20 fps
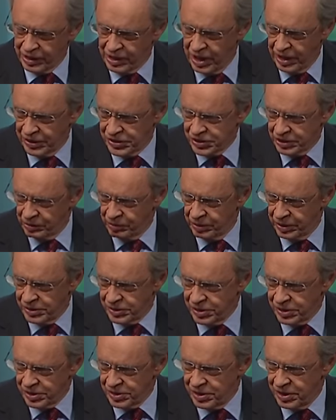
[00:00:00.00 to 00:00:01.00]

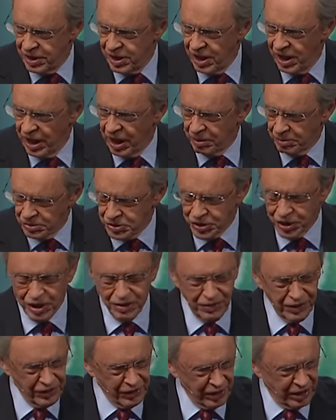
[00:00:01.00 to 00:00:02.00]
consequences.
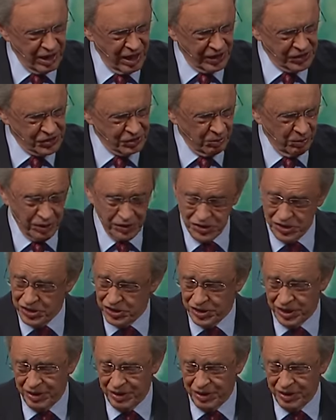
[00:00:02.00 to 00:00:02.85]
Observing the consequences.